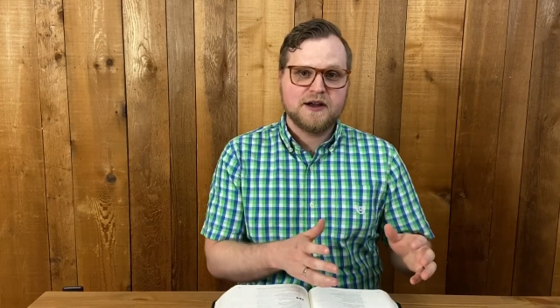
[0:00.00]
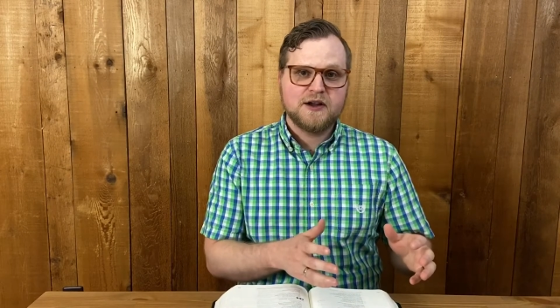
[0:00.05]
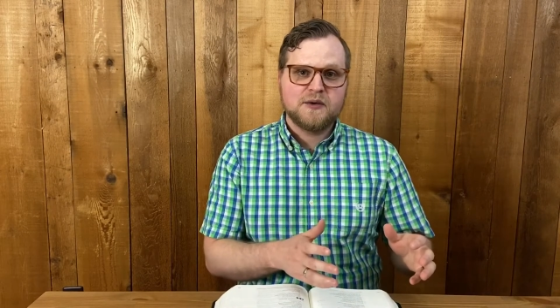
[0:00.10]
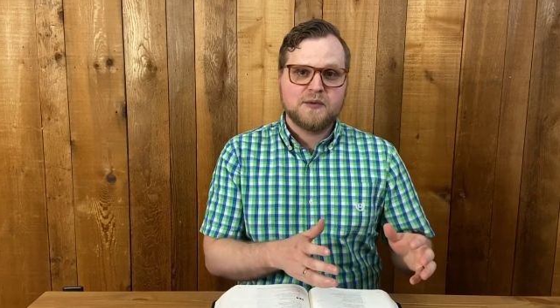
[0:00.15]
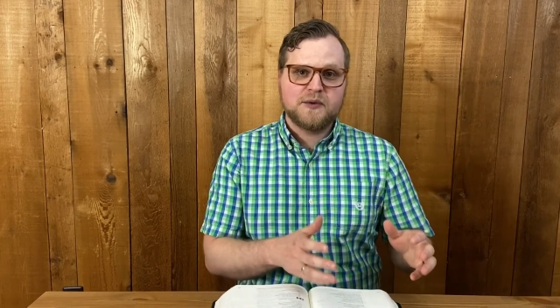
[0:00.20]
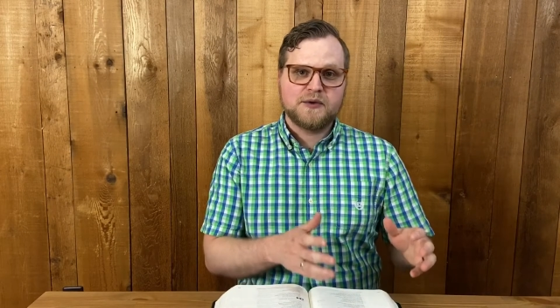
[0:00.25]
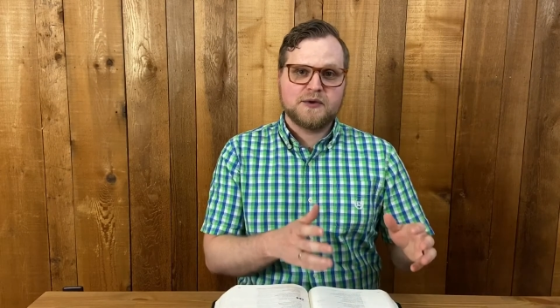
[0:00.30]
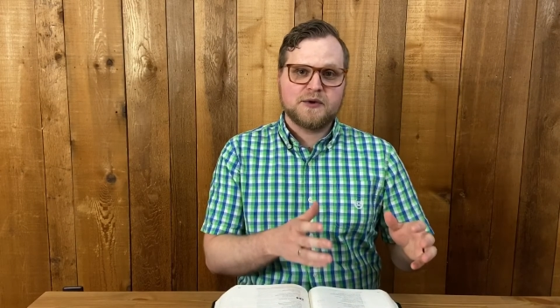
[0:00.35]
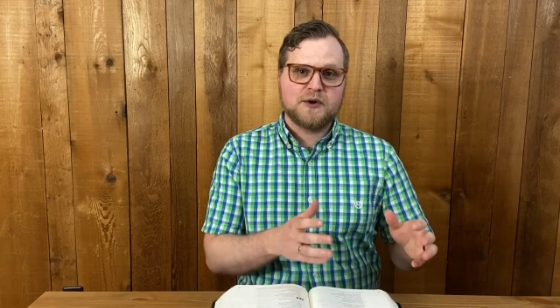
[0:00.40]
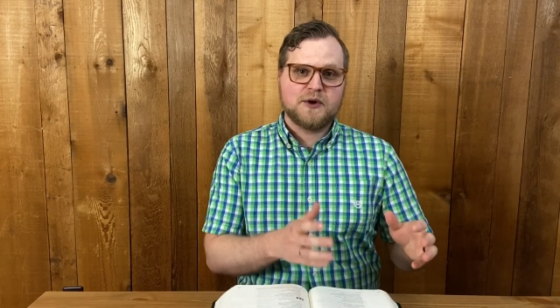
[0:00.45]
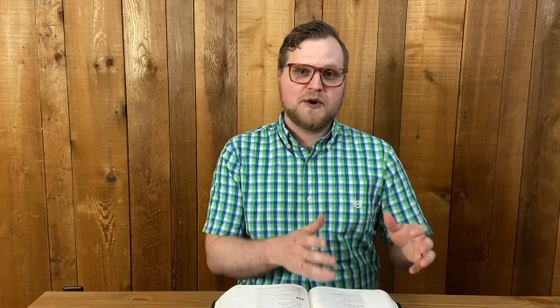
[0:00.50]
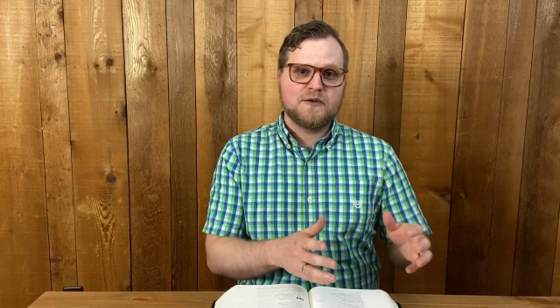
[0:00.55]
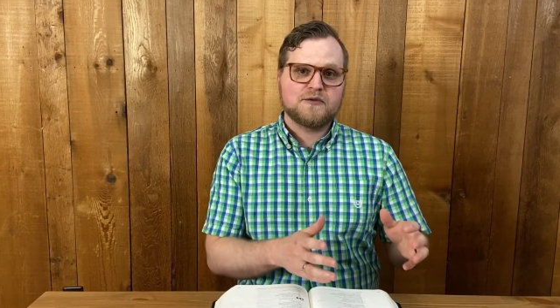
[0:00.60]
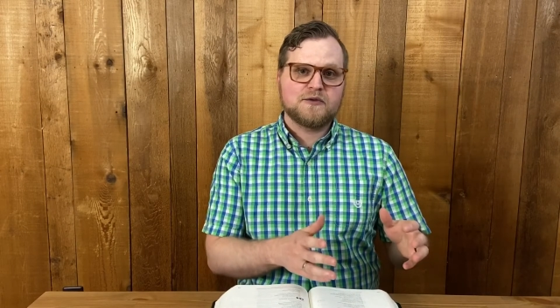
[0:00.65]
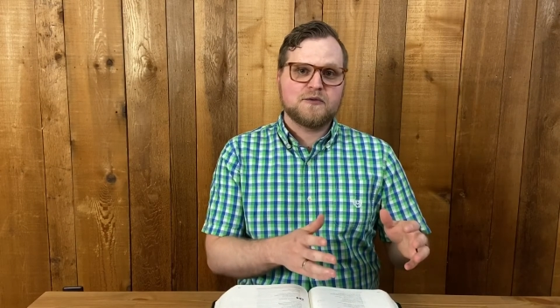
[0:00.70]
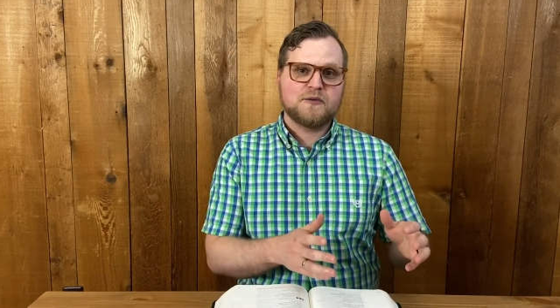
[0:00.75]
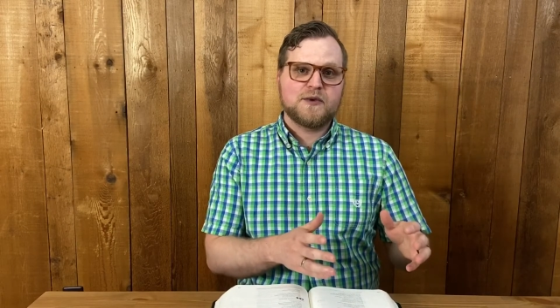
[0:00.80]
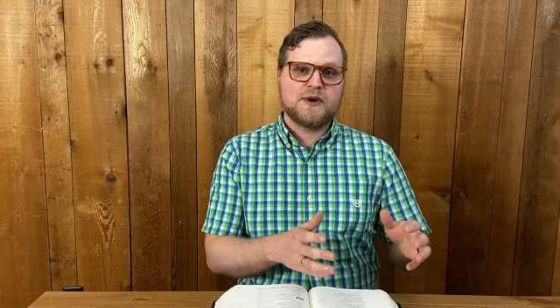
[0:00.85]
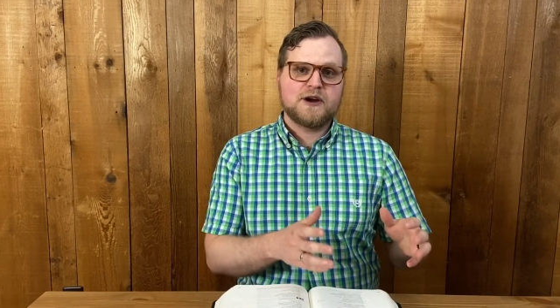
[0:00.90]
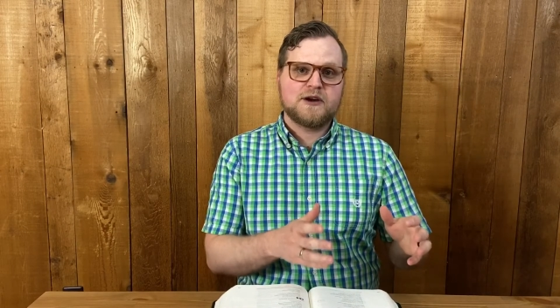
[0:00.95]
when they're
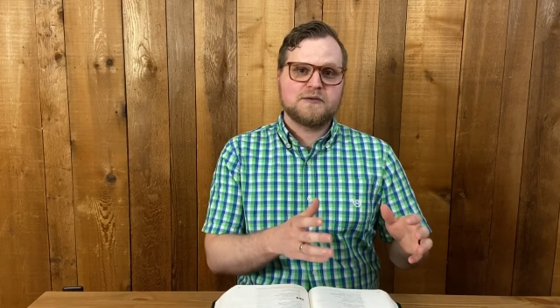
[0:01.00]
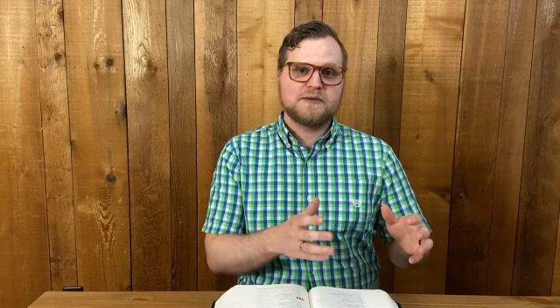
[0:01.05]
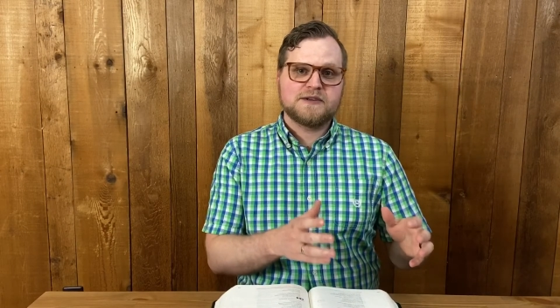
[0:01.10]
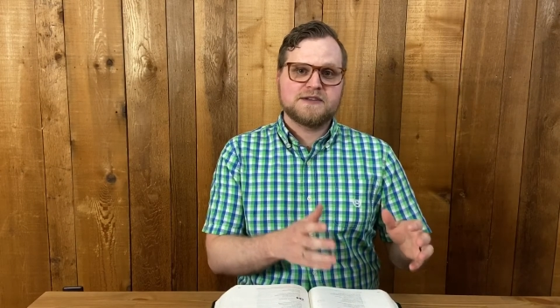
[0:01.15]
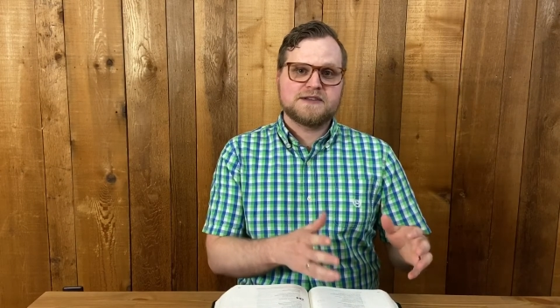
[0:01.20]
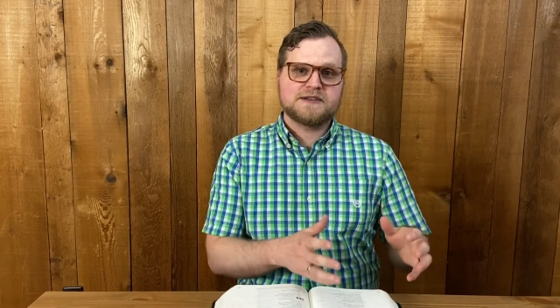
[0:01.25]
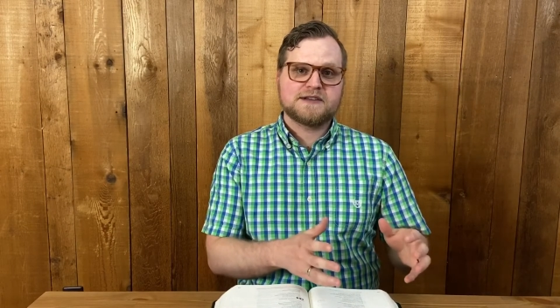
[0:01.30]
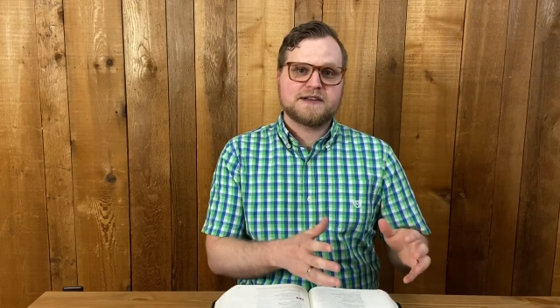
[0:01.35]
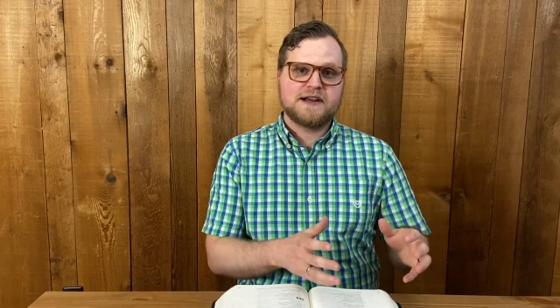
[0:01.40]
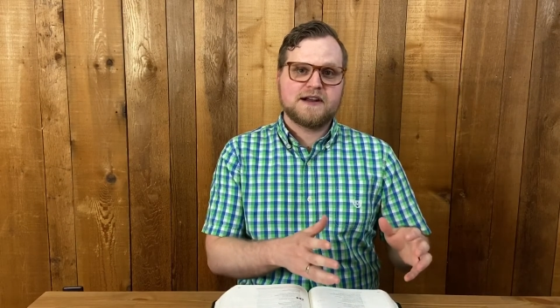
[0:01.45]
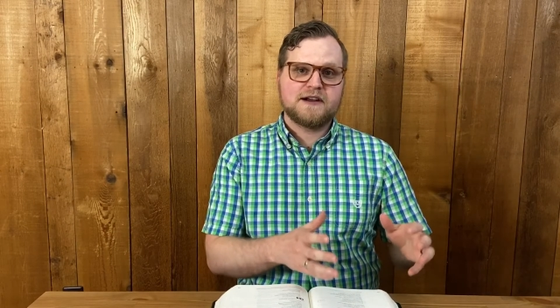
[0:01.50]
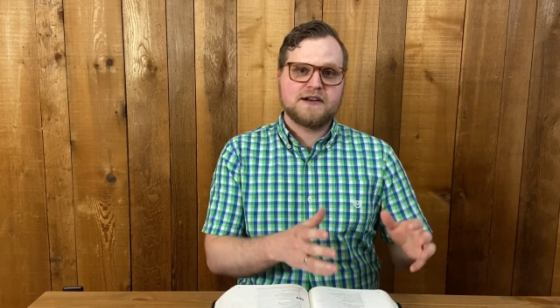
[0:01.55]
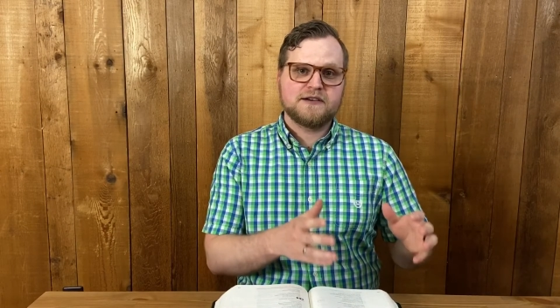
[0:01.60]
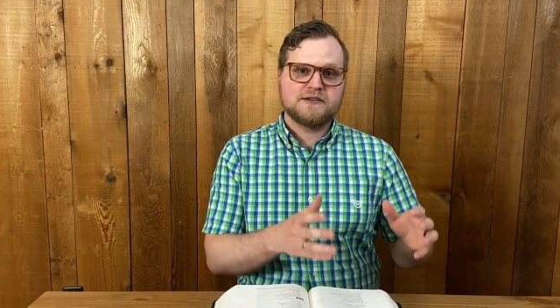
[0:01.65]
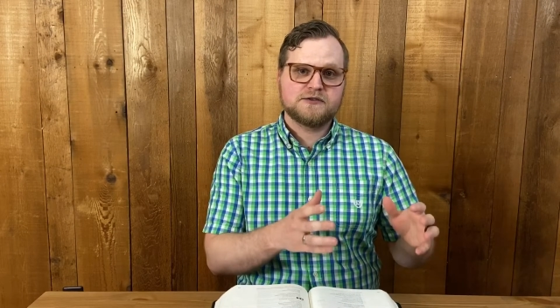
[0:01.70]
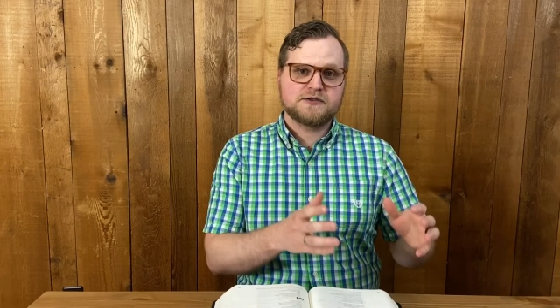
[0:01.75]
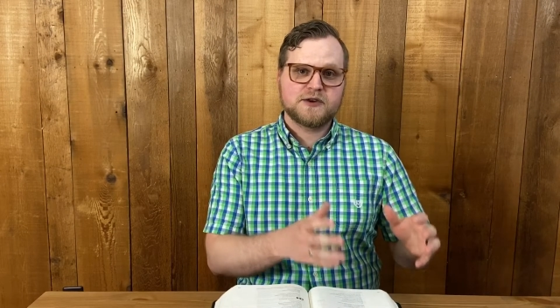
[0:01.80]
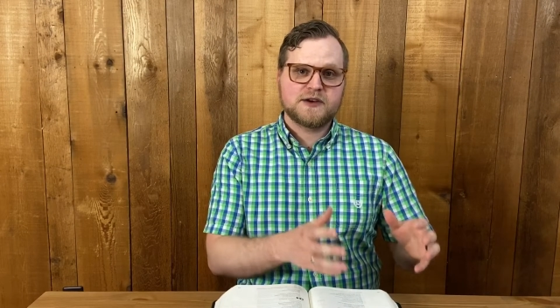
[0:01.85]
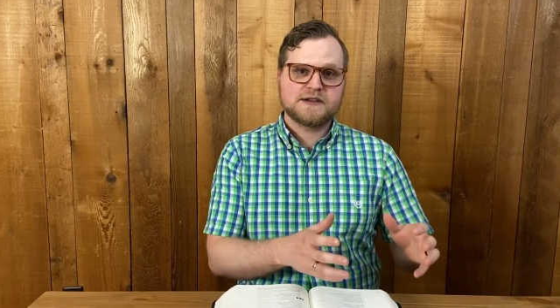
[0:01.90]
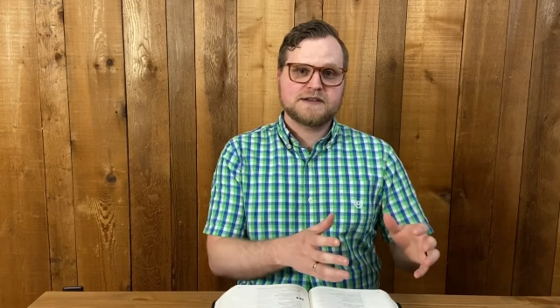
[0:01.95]
overwhelmed and scared and
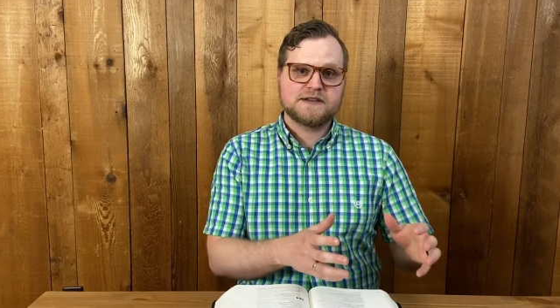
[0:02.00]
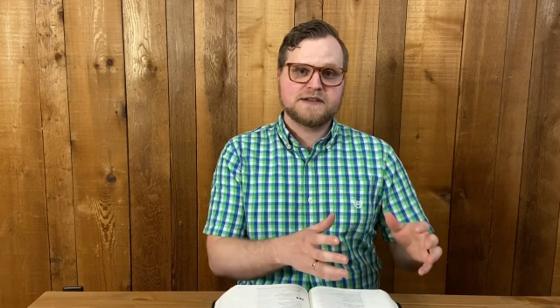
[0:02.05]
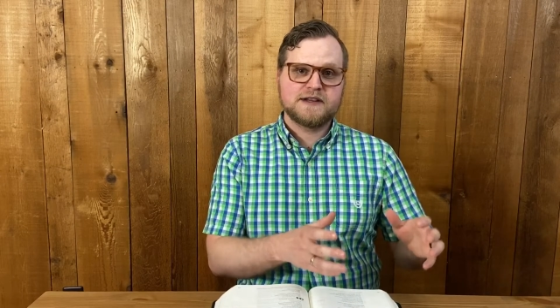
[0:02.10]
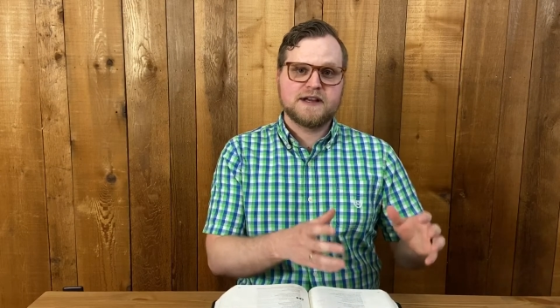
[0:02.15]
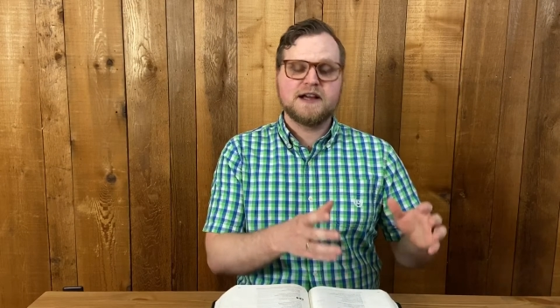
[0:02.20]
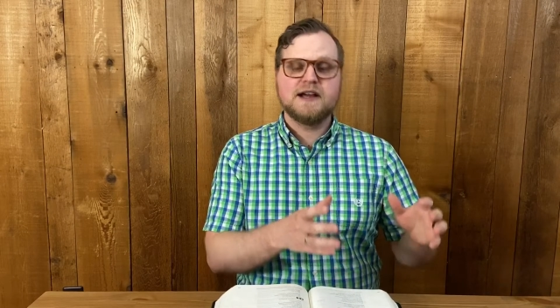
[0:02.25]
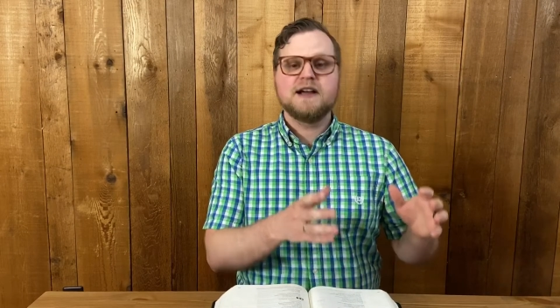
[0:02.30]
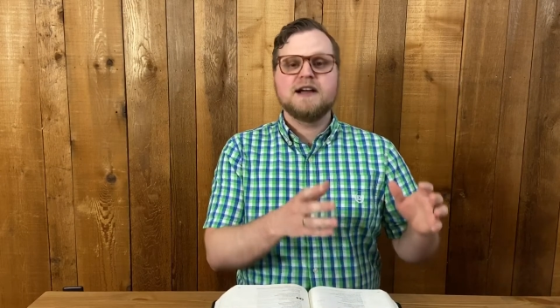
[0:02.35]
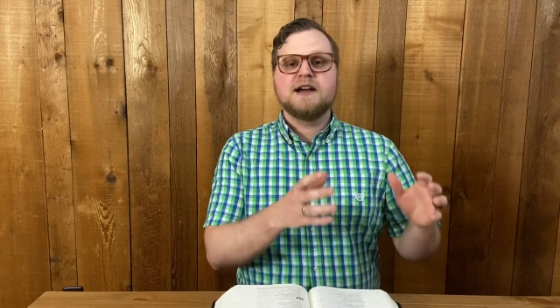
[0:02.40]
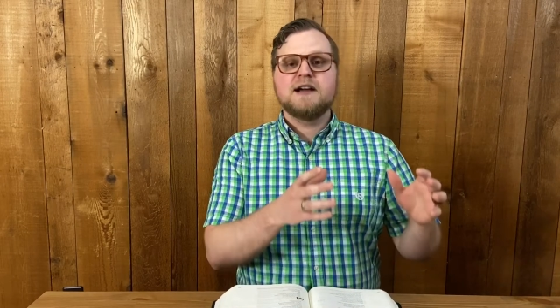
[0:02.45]
trusting that,